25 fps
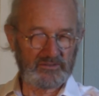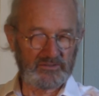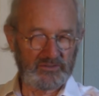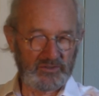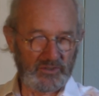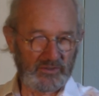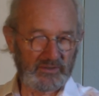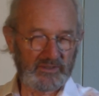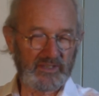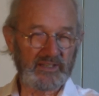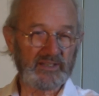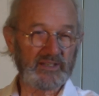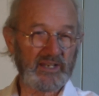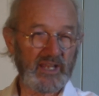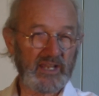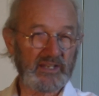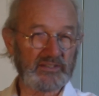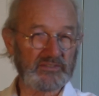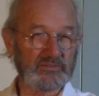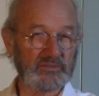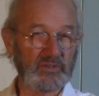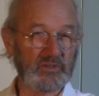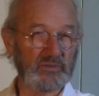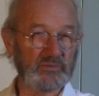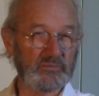Julian
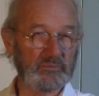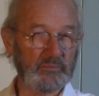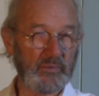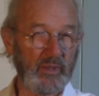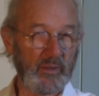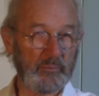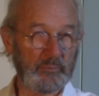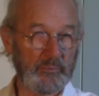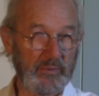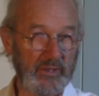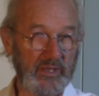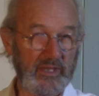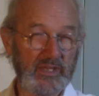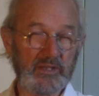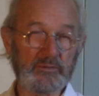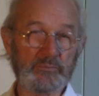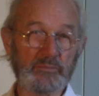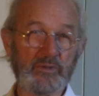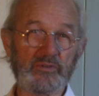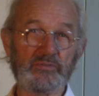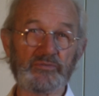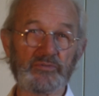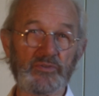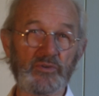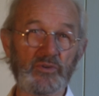has appeared
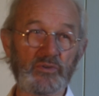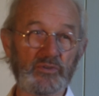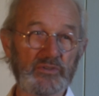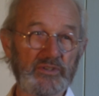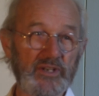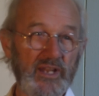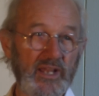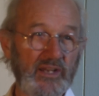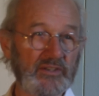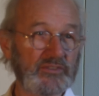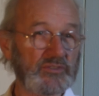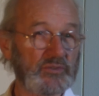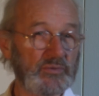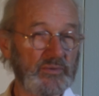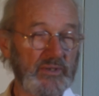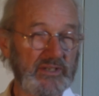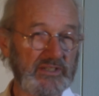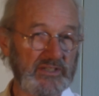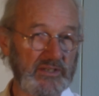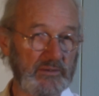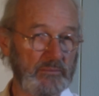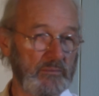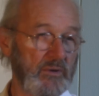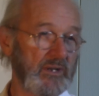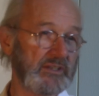before now
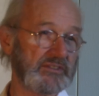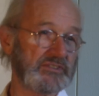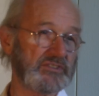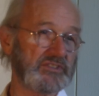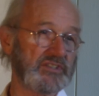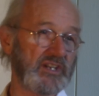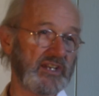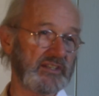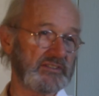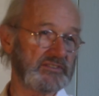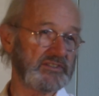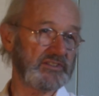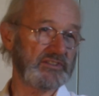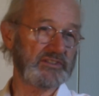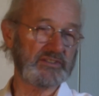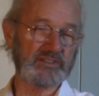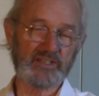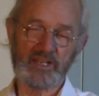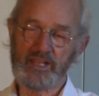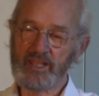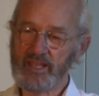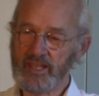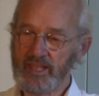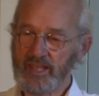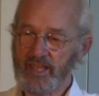21
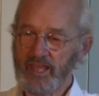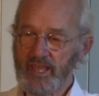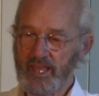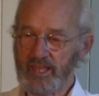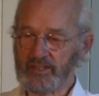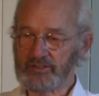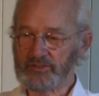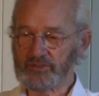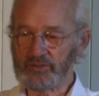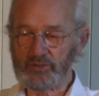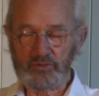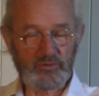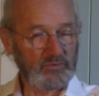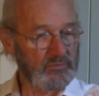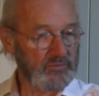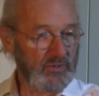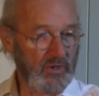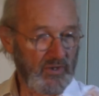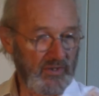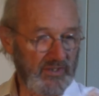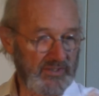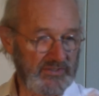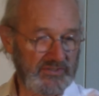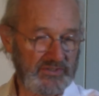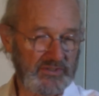judges, and it'll
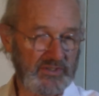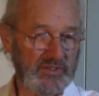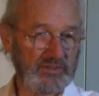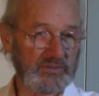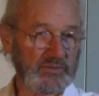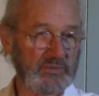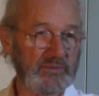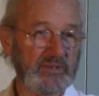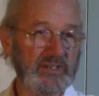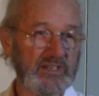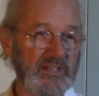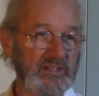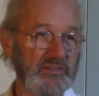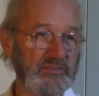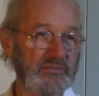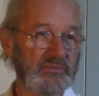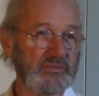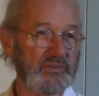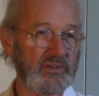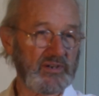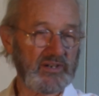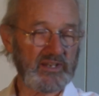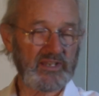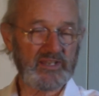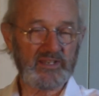rise to
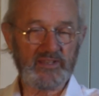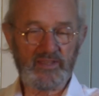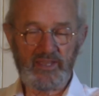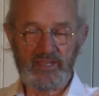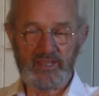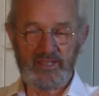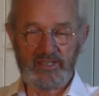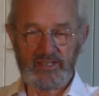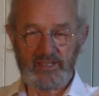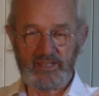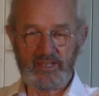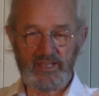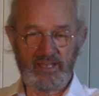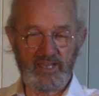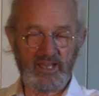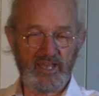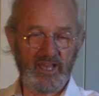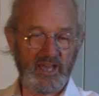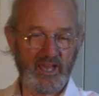23 uh,